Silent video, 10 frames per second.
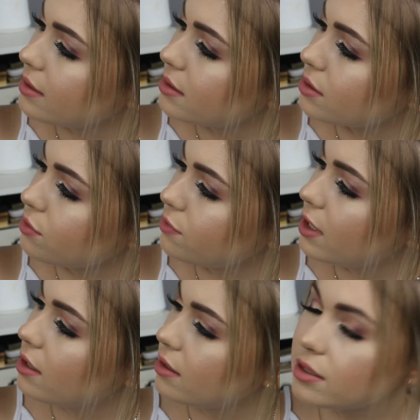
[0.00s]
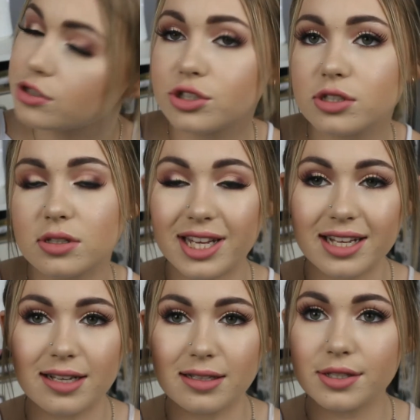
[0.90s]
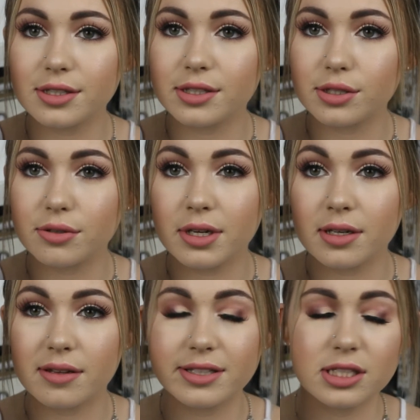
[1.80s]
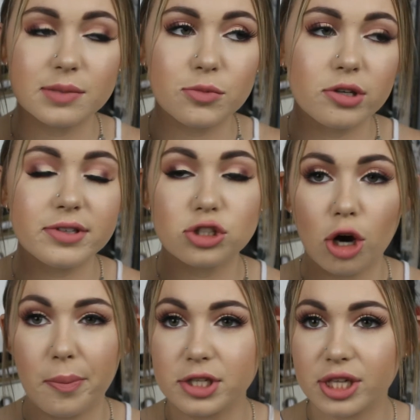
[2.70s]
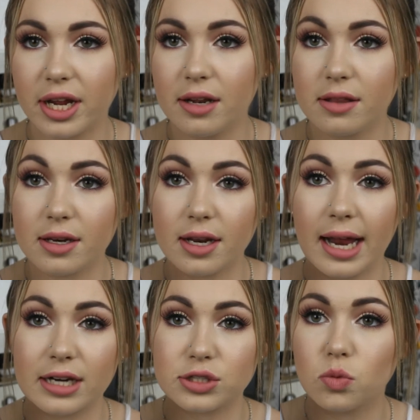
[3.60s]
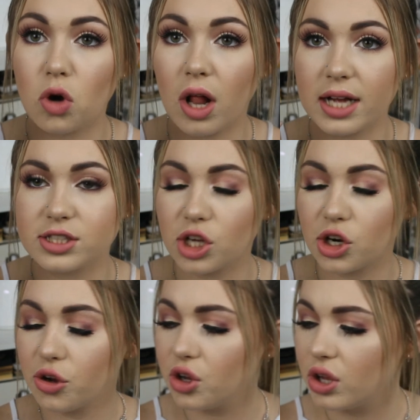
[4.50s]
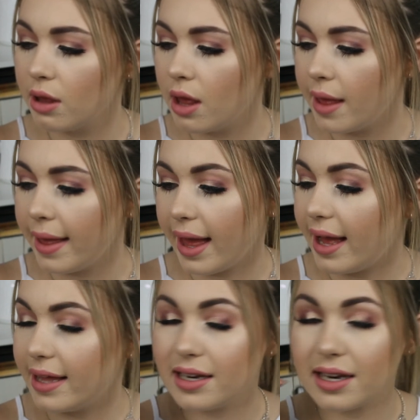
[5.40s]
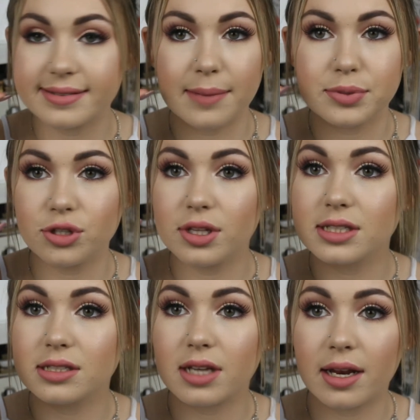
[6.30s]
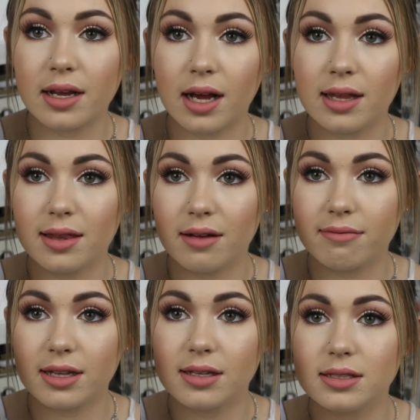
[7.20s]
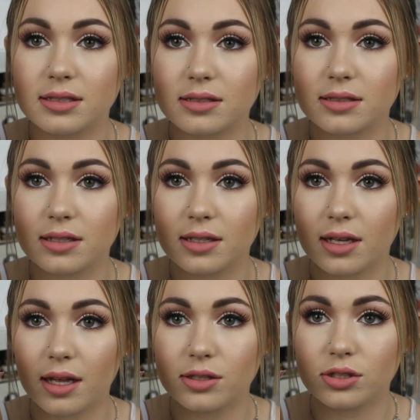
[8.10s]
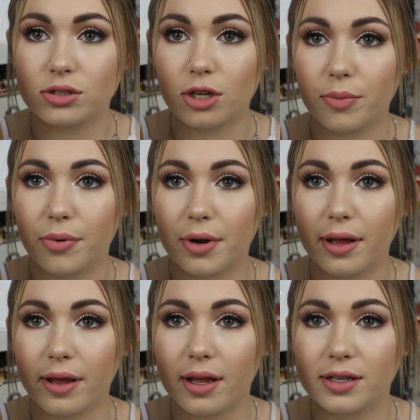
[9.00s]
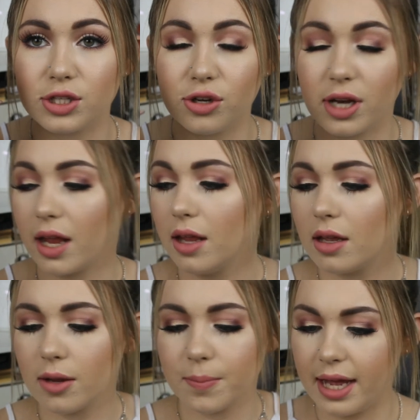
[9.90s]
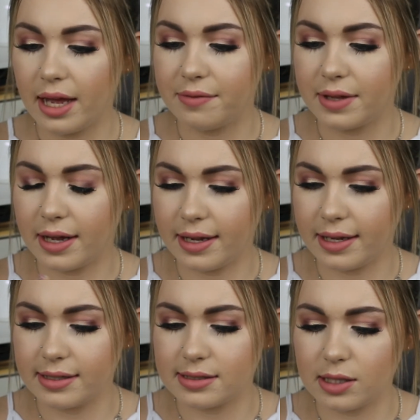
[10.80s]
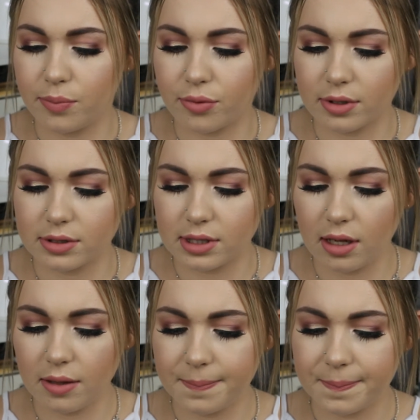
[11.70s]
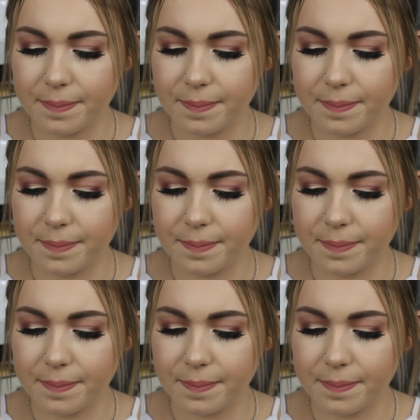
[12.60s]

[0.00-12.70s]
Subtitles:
and silver like glitters through it. This is more of a topper shade than an actual eyeshadow. And it's absolutely stunning. I love this. It's so pretty and unique. I have here is the bronzer.